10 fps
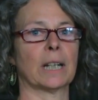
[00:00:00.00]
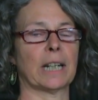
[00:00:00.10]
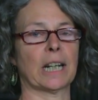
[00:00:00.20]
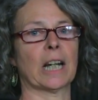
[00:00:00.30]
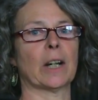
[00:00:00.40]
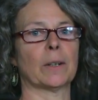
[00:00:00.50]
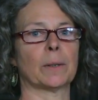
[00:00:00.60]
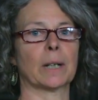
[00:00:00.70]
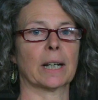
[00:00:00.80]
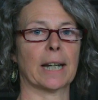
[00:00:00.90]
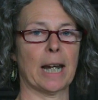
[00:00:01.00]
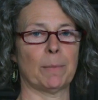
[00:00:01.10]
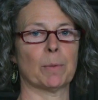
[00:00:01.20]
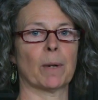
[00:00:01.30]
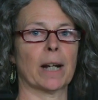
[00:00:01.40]
Kaneko
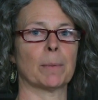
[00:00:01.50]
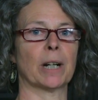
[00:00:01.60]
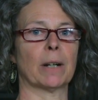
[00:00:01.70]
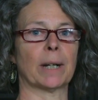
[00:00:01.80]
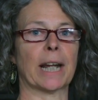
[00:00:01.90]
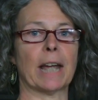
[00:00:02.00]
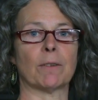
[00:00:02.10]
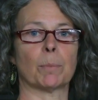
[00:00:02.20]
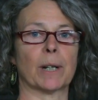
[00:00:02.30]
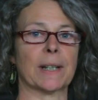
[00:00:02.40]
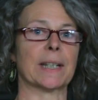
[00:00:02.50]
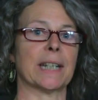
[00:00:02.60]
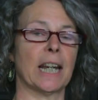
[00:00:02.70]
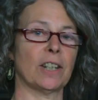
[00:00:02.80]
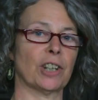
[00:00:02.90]
came to Brattleboro and gave a
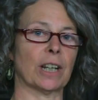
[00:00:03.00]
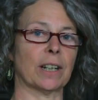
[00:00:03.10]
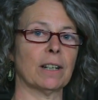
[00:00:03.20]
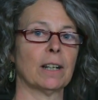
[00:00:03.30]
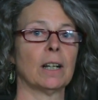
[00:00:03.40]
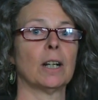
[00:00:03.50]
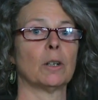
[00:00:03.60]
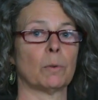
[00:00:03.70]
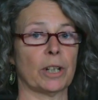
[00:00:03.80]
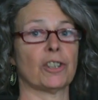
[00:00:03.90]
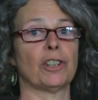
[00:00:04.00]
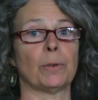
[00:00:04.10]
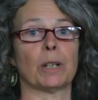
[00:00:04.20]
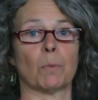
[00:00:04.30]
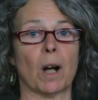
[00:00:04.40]
presentation, which
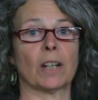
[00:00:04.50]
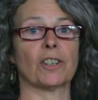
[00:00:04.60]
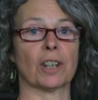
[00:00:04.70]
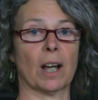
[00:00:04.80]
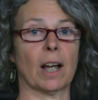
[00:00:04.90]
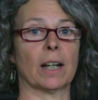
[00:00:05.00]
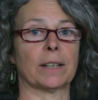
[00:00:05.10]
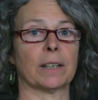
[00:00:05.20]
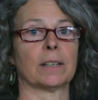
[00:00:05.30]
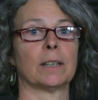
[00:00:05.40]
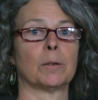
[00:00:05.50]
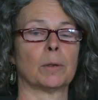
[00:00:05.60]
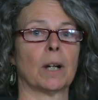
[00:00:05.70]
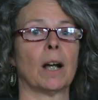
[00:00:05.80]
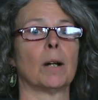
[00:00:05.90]
you can watch on
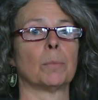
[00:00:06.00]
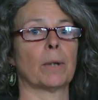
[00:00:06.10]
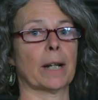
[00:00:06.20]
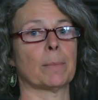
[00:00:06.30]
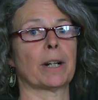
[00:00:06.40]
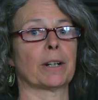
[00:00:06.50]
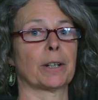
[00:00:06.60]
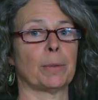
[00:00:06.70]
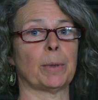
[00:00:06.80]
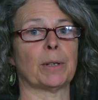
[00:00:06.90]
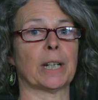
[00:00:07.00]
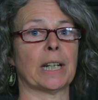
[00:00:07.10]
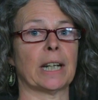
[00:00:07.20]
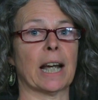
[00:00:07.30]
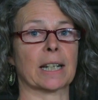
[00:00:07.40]
Brattleboro
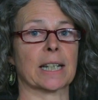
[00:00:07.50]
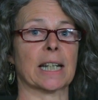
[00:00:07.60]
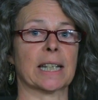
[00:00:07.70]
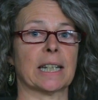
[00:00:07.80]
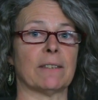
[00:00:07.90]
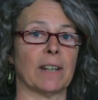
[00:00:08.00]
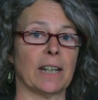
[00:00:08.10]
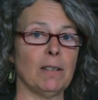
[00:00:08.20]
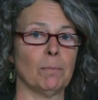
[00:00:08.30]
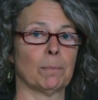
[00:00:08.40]
Community Access TV.